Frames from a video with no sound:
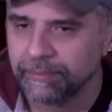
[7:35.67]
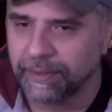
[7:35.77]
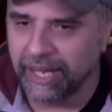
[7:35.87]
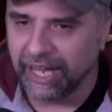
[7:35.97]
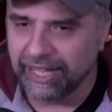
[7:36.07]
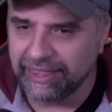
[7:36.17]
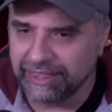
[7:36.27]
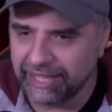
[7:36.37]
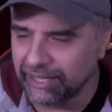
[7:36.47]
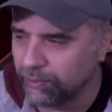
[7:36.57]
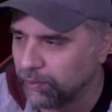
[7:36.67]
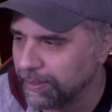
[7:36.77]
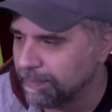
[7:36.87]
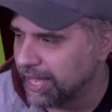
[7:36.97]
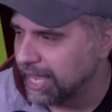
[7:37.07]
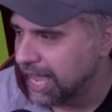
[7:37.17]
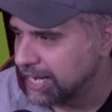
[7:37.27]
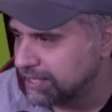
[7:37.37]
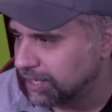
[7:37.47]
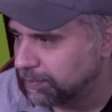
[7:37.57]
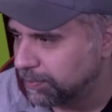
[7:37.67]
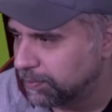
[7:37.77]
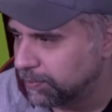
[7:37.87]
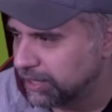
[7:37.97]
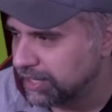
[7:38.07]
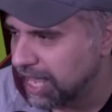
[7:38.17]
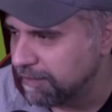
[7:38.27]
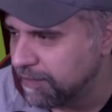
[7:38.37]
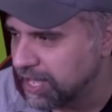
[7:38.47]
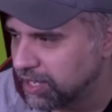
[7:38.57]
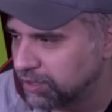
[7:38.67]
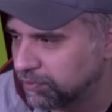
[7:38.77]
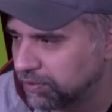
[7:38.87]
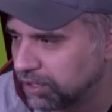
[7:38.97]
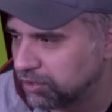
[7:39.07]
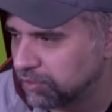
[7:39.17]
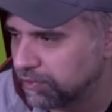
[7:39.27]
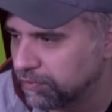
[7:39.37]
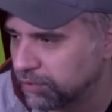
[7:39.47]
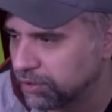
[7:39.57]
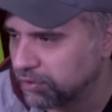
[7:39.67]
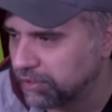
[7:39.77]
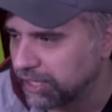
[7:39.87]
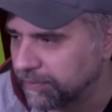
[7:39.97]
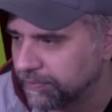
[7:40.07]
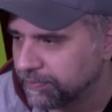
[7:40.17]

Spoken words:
But I think we may end up with, if he goes for the 3-4-3,